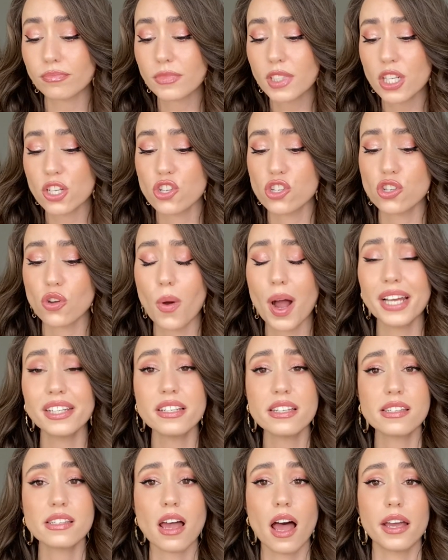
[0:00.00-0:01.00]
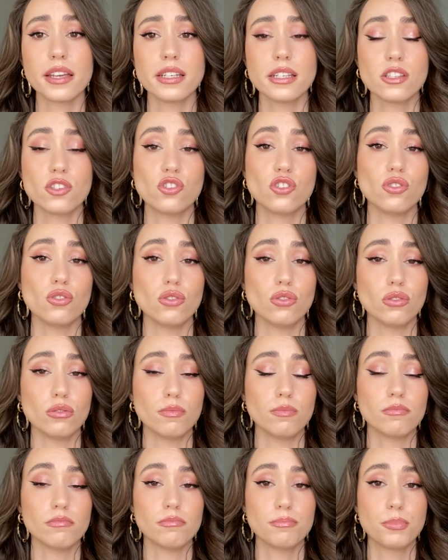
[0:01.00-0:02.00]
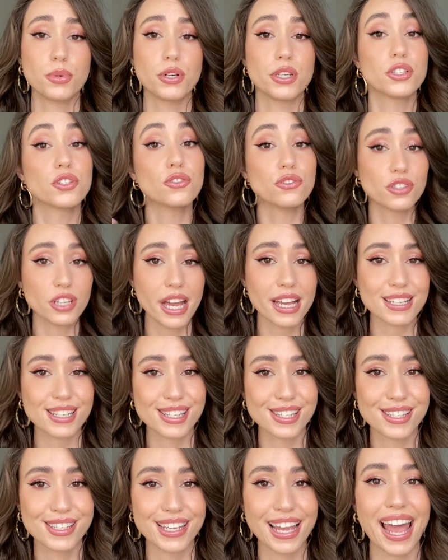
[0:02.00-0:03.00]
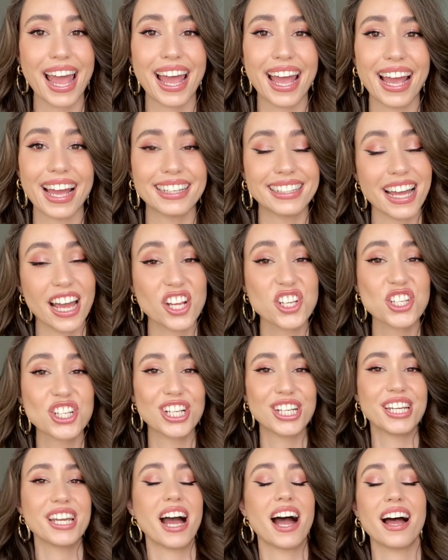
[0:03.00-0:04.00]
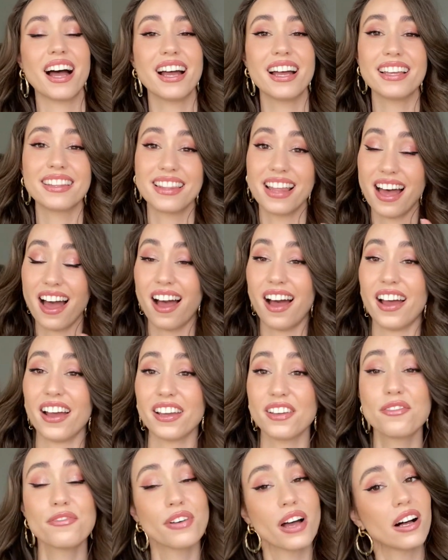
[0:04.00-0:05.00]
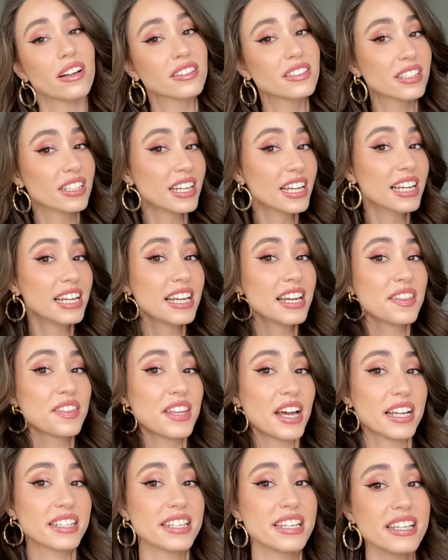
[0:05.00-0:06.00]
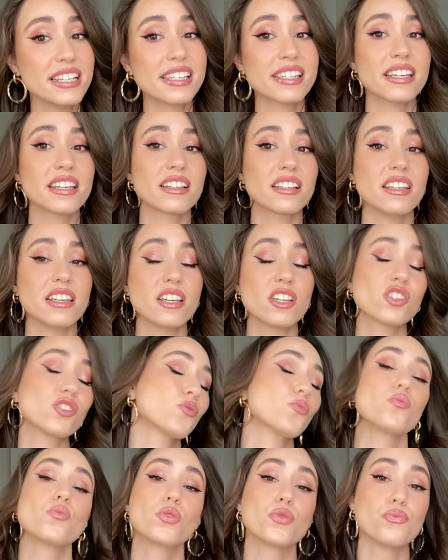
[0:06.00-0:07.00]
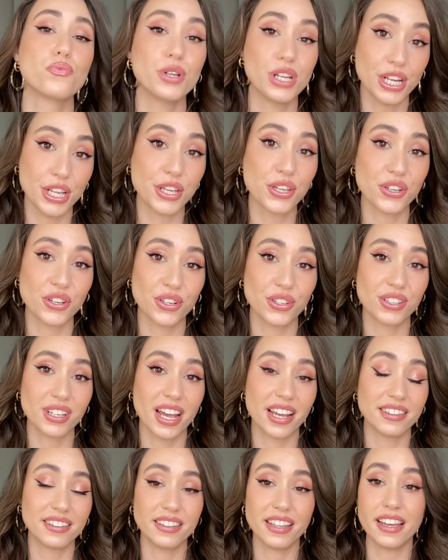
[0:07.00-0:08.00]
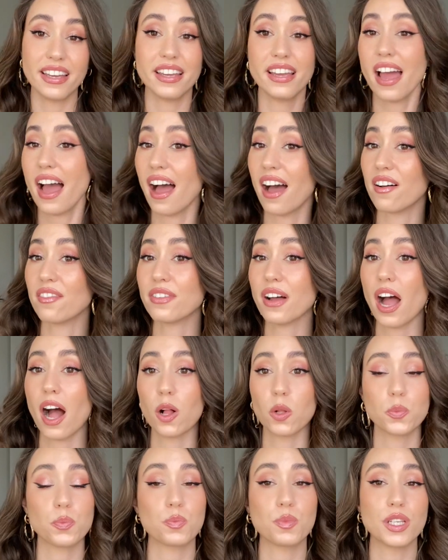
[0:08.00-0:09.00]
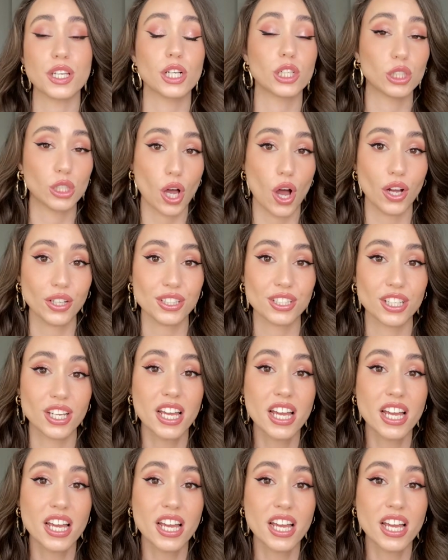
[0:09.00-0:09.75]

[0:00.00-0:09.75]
So I decided to put it to test, and actually I felt that his techniques were really good and they have helped me a lot.